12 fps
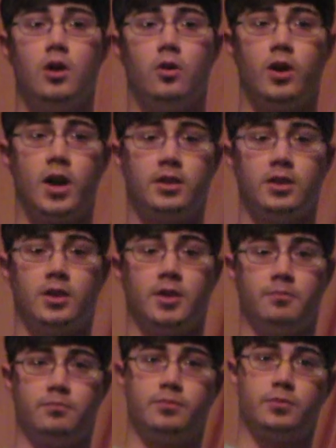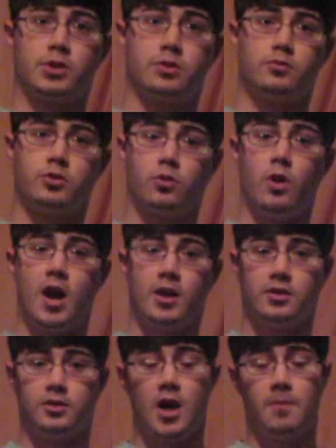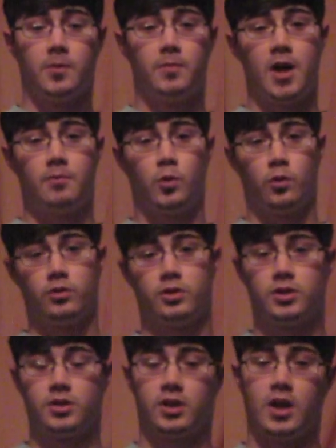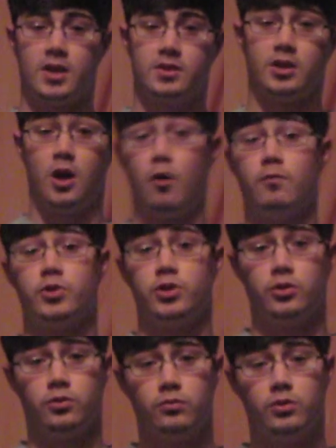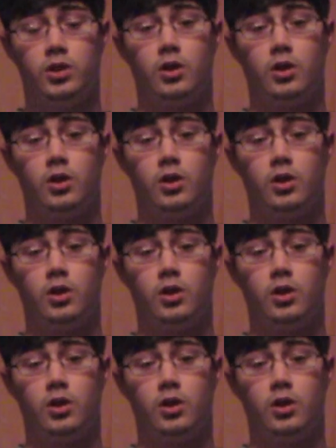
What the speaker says: or at the square at the top of the backboard, just in case they overshoot